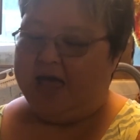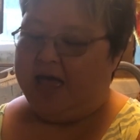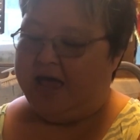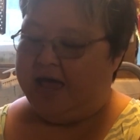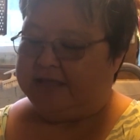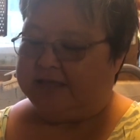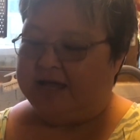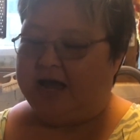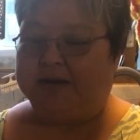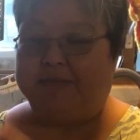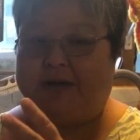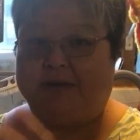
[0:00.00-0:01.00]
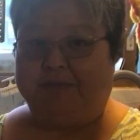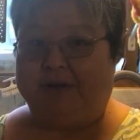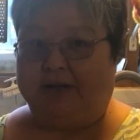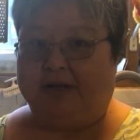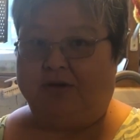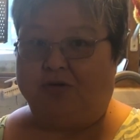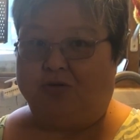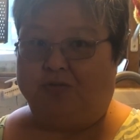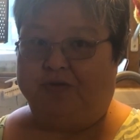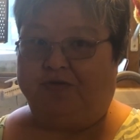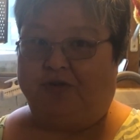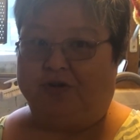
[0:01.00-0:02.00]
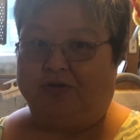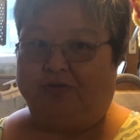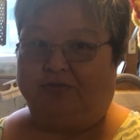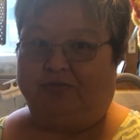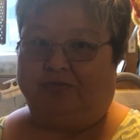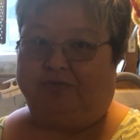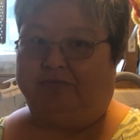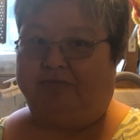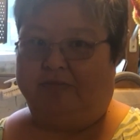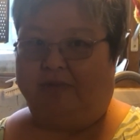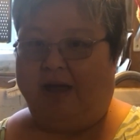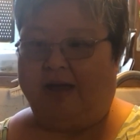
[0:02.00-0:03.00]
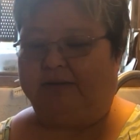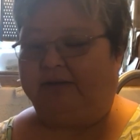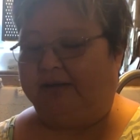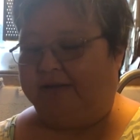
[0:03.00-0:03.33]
And they gotta be completely cool before you handle